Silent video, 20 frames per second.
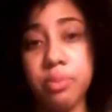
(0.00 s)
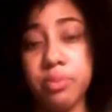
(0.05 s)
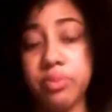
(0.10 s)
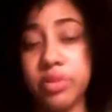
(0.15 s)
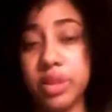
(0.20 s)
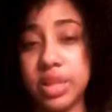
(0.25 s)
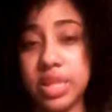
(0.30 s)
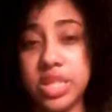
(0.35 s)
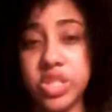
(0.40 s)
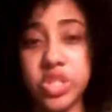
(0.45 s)

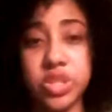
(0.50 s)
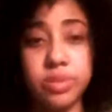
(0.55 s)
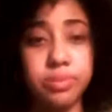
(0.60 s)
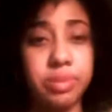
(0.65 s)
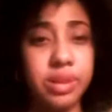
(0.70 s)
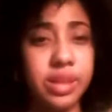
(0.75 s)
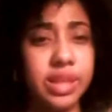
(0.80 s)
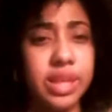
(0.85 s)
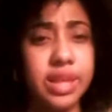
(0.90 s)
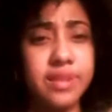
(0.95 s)
religion,
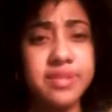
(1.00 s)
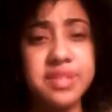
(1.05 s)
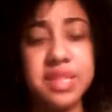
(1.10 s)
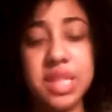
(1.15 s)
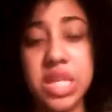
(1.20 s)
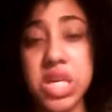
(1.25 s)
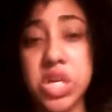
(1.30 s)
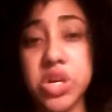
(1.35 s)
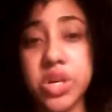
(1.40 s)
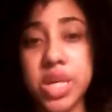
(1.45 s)
beliefs,
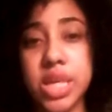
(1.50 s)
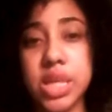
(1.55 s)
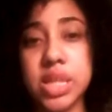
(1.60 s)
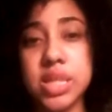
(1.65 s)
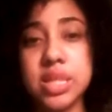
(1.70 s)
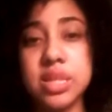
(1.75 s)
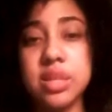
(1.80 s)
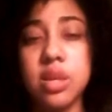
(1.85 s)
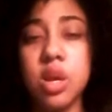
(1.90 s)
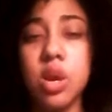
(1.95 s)

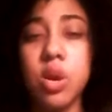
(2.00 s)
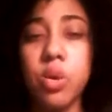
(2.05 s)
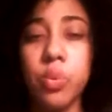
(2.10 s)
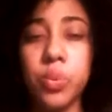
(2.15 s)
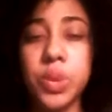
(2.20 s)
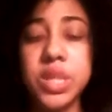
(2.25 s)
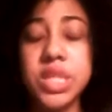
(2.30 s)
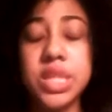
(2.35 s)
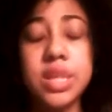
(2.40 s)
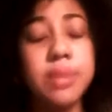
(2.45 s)
theories,
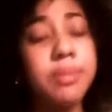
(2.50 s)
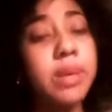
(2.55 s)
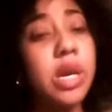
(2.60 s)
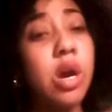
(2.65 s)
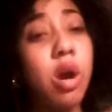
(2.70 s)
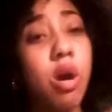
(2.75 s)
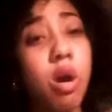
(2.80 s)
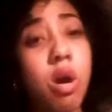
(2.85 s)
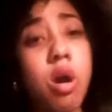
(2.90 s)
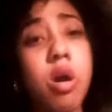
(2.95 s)
which can be
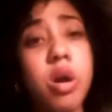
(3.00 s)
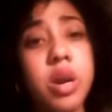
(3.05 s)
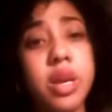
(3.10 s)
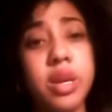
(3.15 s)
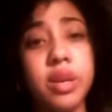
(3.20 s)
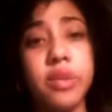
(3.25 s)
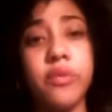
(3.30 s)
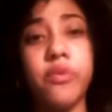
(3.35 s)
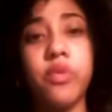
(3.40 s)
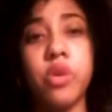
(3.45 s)
hard
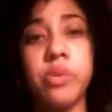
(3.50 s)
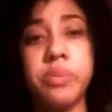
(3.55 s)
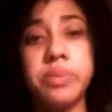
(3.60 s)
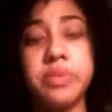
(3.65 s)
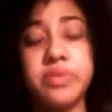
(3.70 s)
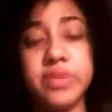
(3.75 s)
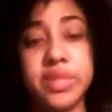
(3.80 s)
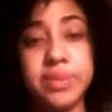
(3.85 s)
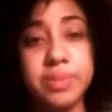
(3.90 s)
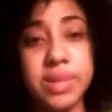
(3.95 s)
in
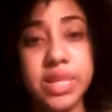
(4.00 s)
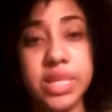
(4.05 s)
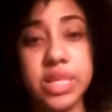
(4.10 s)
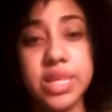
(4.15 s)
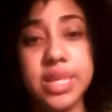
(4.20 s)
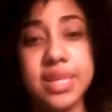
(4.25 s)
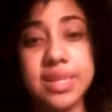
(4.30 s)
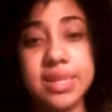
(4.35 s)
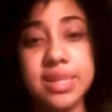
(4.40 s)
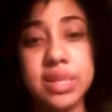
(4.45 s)
informative
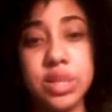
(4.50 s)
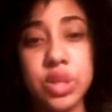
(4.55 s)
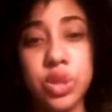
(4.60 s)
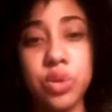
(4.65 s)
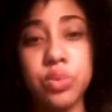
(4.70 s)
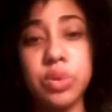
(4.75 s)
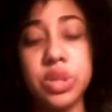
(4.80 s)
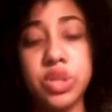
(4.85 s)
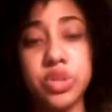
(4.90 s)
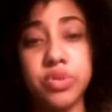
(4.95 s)
speeches
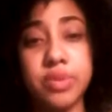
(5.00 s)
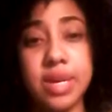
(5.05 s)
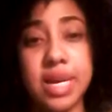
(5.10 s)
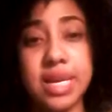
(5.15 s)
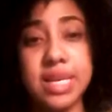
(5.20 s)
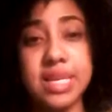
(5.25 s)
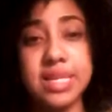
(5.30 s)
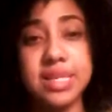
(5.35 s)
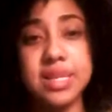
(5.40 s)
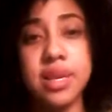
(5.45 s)
to
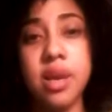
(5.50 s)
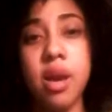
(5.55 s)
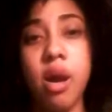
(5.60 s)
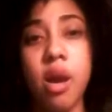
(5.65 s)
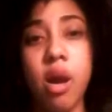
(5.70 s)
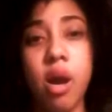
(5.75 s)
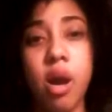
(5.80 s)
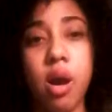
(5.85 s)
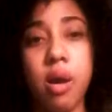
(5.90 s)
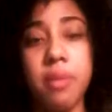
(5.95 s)
address,
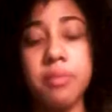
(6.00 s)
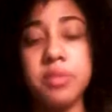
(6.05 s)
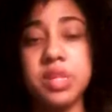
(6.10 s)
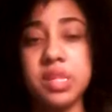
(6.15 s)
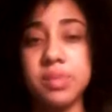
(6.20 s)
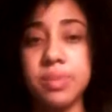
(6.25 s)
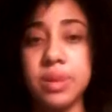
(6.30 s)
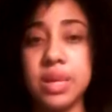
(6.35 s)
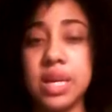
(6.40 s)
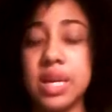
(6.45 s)

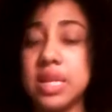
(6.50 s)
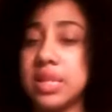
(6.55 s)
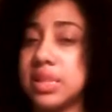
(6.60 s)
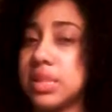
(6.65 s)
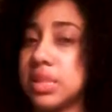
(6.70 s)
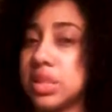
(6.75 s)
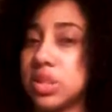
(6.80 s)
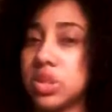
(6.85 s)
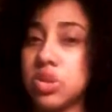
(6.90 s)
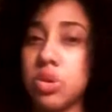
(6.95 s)
just because
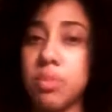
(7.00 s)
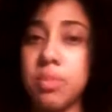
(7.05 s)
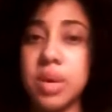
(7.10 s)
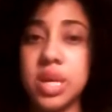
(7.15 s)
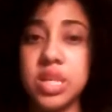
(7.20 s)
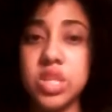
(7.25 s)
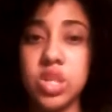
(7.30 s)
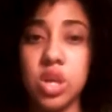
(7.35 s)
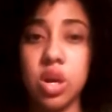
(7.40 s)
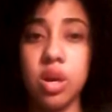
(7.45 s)
there's so
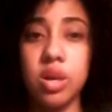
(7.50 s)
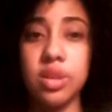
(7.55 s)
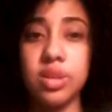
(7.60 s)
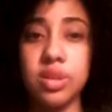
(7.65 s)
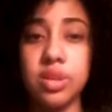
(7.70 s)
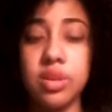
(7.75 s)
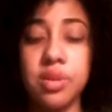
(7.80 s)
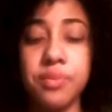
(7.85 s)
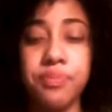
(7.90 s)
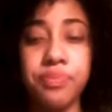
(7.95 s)
much on.
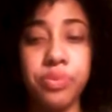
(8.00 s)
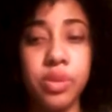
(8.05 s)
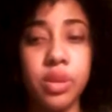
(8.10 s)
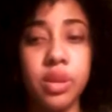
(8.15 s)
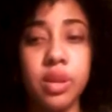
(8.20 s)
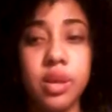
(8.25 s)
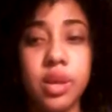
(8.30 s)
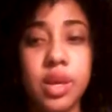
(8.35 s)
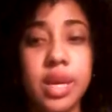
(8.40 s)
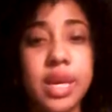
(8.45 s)

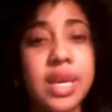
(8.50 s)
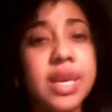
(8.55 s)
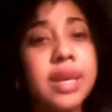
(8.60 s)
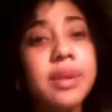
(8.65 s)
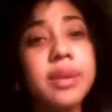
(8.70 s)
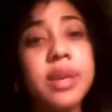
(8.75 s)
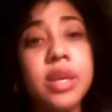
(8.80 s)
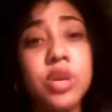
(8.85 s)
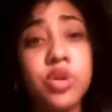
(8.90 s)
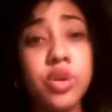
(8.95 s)
You
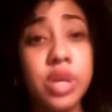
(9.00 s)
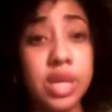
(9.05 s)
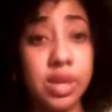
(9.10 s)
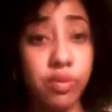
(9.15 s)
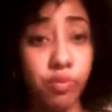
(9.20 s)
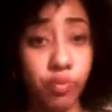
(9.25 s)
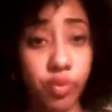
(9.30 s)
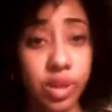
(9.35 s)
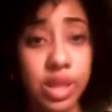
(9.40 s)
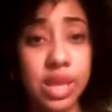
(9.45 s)

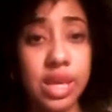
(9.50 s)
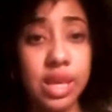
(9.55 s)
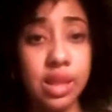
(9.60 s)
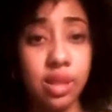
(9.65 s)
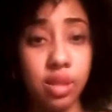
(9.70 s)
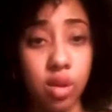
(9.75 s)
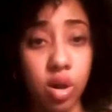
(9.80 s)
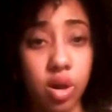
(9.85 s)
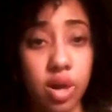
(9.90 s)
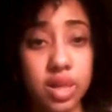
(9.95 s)
can really get
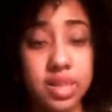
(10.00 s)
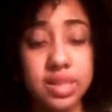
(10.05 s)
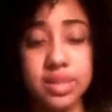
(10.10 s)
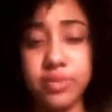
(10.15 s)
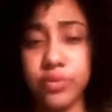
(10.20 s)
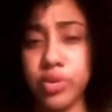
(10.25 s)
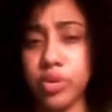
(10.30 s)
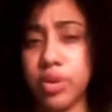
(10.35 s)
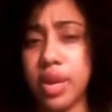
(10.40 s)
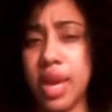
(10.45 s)
lost in
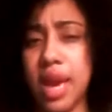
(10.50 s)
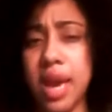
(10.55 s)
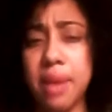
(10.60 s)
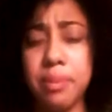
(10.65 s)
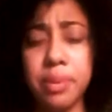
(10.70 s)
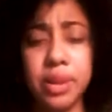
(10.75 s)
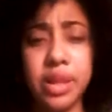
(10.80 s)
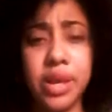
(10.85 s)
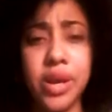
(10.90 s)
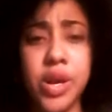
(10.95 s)

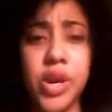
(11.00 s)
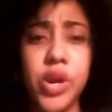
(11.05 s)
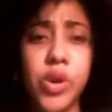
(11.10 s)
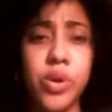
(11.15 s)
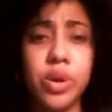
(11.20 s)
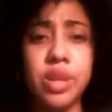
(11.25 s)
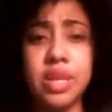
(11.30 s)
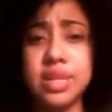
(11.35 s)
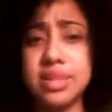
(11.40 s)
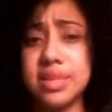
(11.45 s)
vocabulary
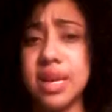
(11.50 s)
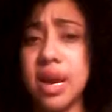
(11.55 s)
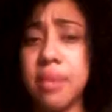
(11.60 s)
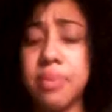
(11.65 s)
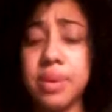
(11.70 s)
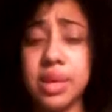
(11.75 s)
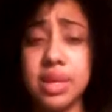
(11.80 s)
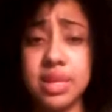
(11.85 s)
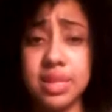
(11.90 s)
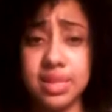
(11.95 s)
or the
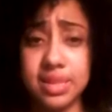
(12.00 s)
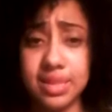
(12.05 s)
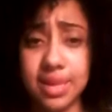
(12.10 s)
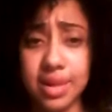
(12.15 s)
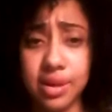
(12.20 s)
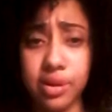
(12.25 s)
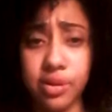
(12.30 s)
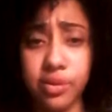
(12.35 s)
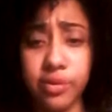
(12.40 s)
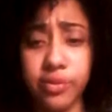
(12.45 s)
topic
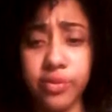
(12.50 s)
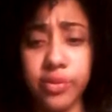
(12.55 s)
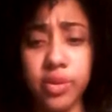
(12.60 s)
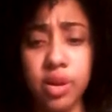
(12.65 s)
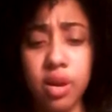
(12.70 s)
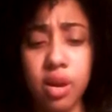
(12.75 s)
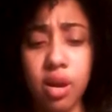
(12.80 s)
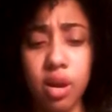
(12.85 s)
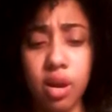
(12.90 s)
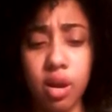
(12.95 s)
itself.
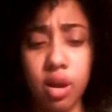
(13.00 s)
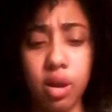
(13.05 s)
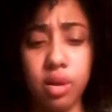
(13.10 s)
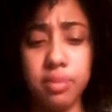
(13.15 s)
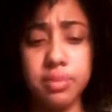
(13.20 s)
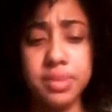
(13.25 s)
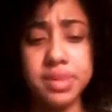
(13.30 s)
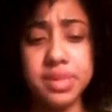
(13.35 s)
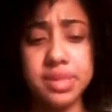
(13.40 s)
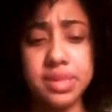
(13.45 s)

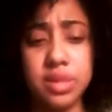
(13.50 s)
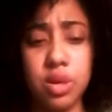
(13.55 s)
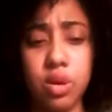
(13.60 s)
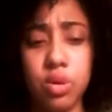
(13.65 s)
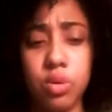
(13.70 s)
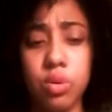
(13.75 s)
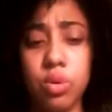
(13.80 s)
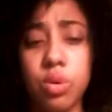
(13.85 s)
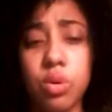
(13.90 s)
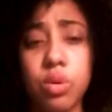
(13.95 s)

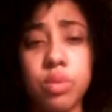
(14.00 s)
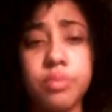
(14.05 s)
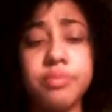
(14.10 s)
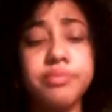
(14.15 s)
So,